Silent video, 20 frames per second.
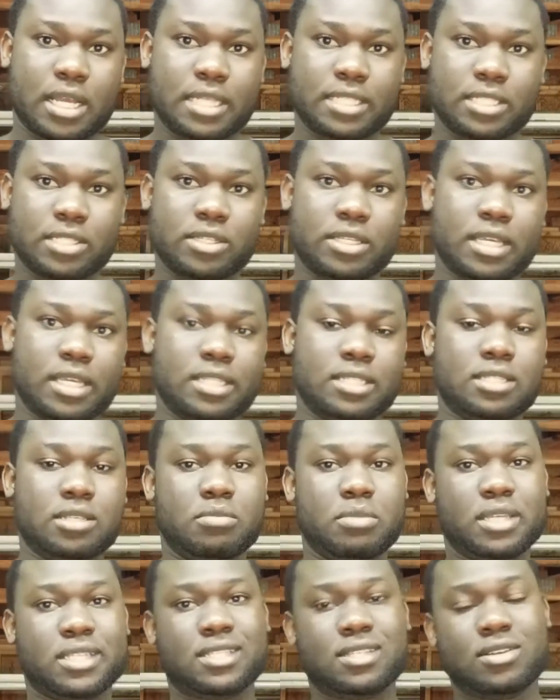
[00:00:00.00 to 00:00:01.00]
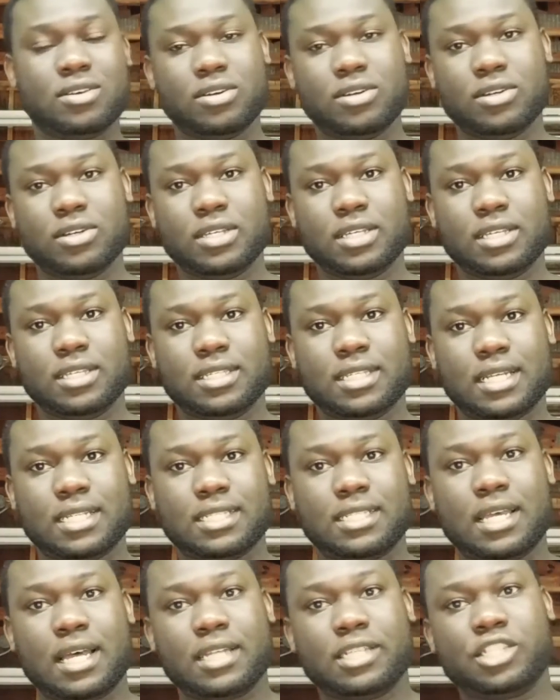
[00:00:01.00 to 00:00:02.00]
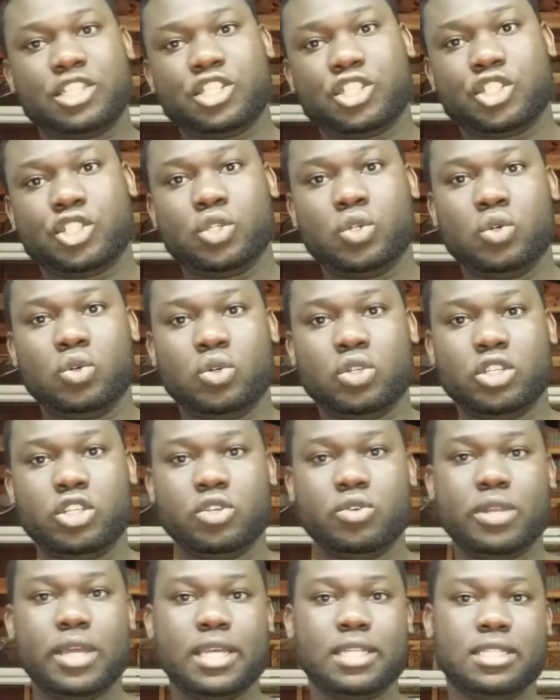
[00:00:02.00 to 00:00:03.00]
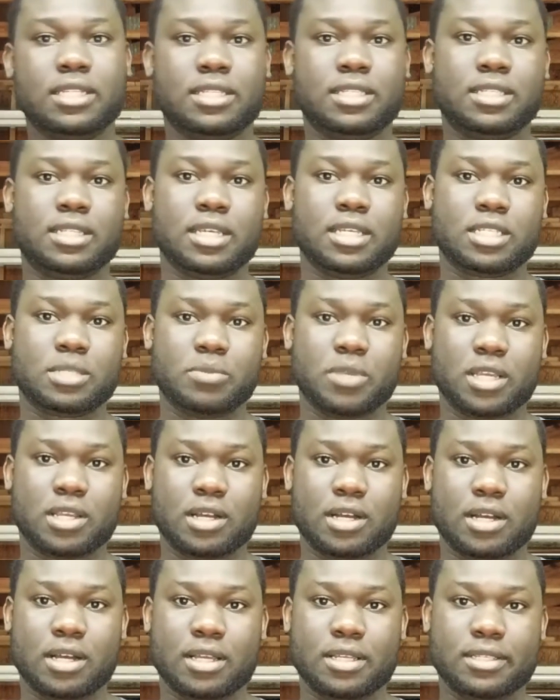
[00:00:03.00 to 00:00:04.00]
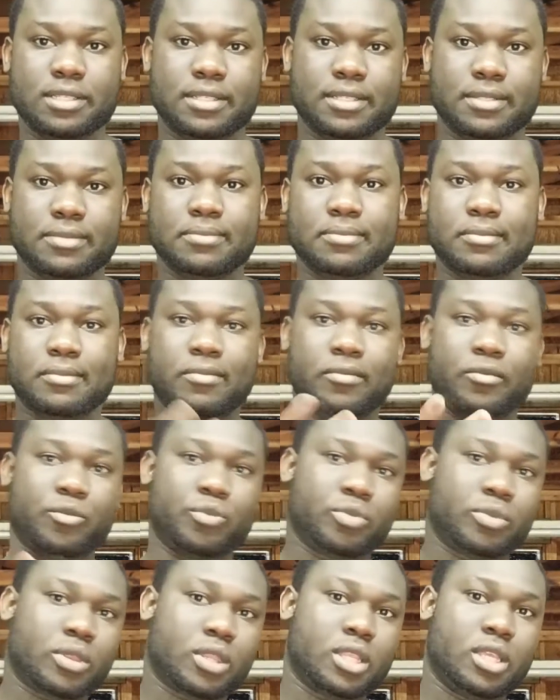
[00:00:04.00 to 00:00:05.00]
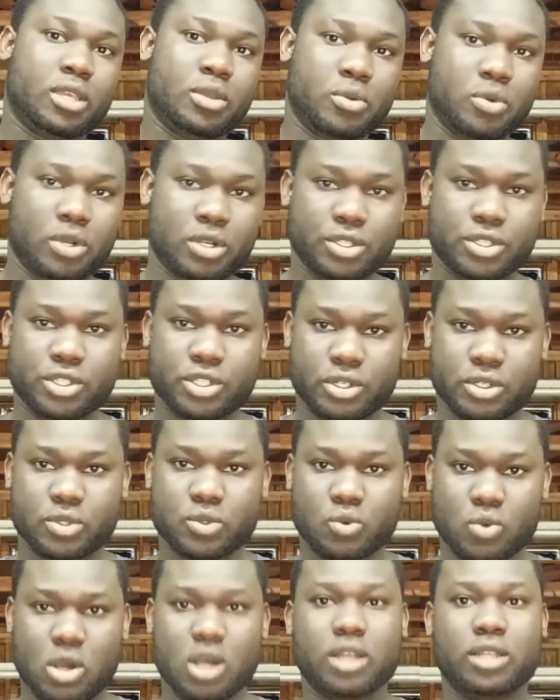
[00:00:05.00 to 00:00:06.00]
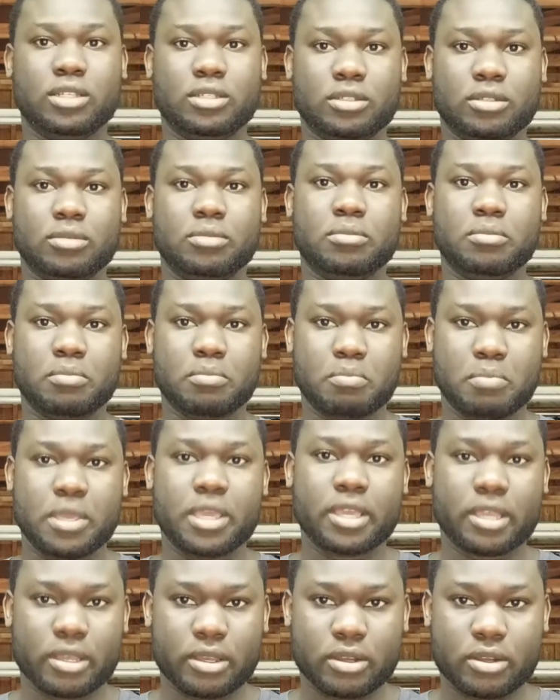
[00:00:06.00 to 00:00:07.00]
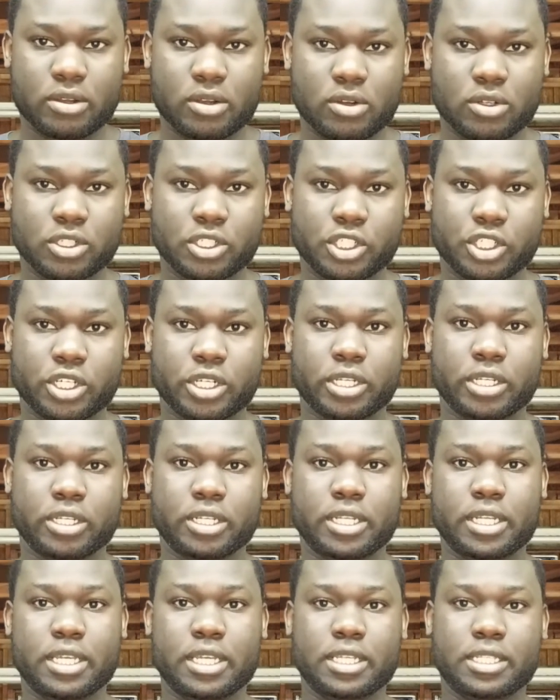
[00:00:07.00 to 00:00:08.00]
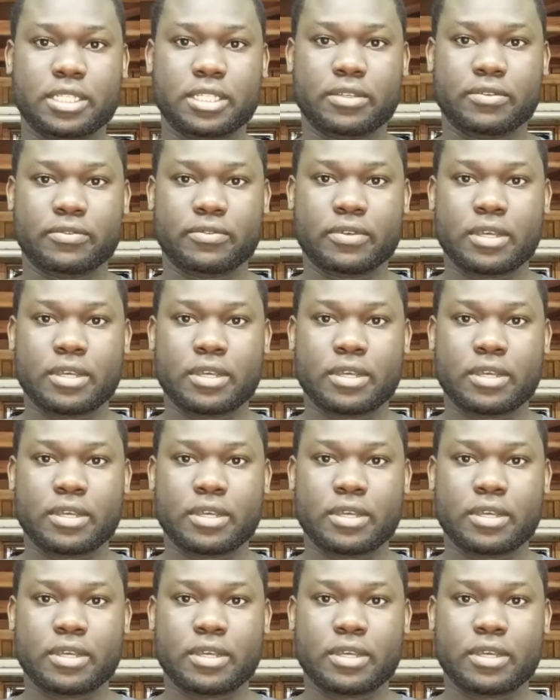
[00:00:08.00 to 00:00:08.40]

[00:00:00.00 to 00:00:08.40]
As you can see, Mexico is attached to the United States because it was just one big country the native